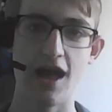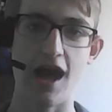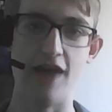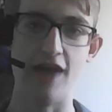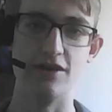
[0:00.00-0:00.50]

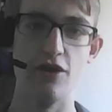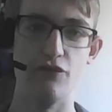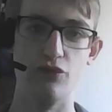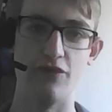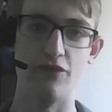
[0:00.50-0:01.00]
and an
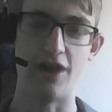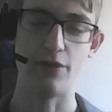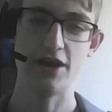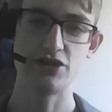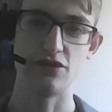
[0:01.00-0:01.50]
overall
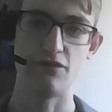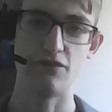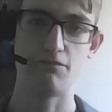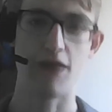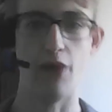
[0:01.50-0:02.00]
evaluation of
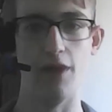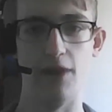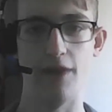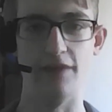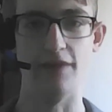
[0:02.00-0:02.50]
how well it
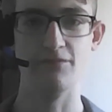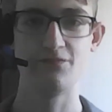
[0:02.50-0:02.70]
went.